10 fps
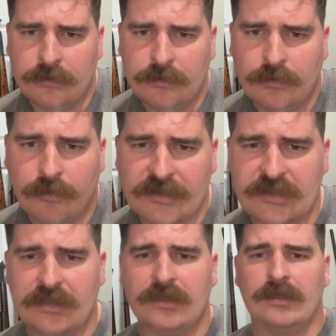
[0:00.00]

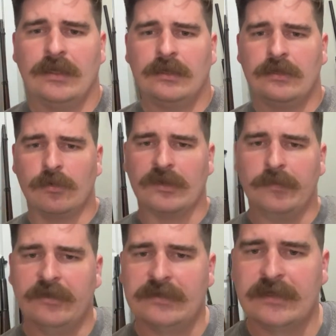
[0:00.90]
Christian, you were in the
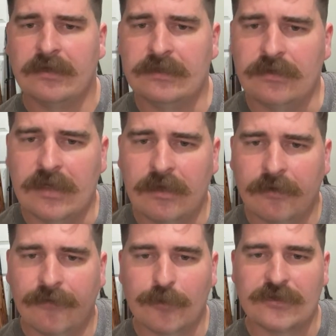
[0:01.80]
military. Do you hear
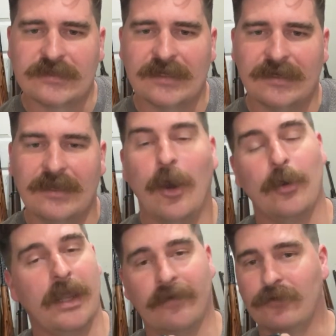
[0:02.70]
Fortunate Son? Oh
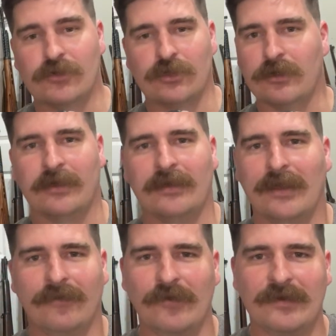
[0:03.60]
yeah, for sure.
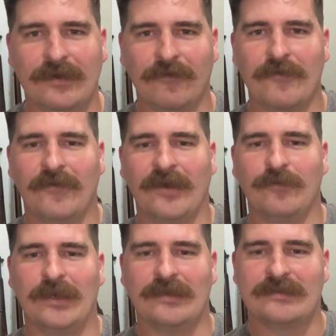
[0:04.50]
Every 5
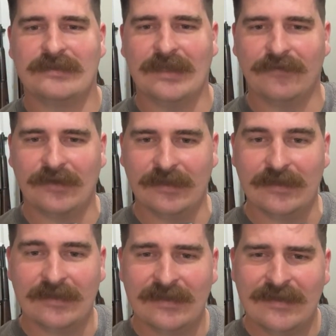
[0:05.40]
minutes, definitely.
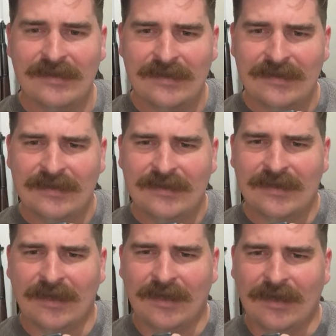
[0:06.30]

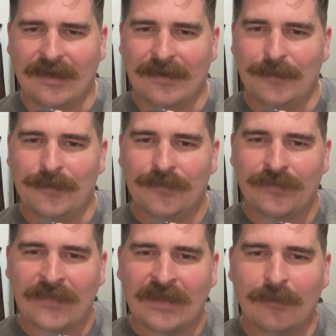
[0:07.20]

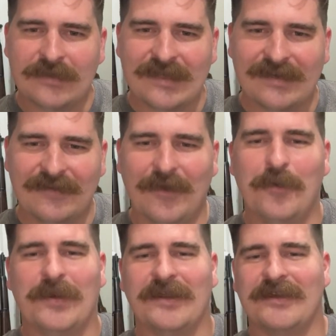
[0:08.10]
What's the idea? Oh
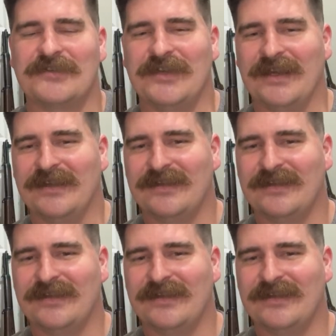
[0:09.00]
my gosh, yeah.